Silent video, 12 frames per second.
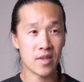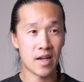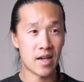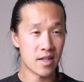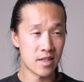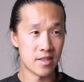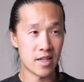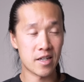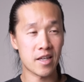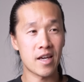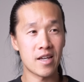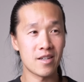I can
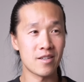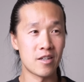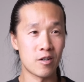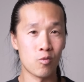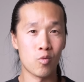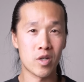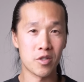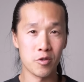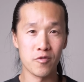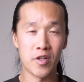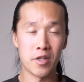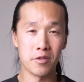dedicate 1 or 2
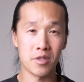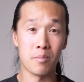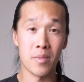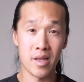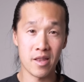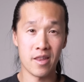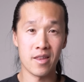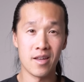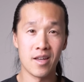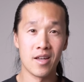videos a month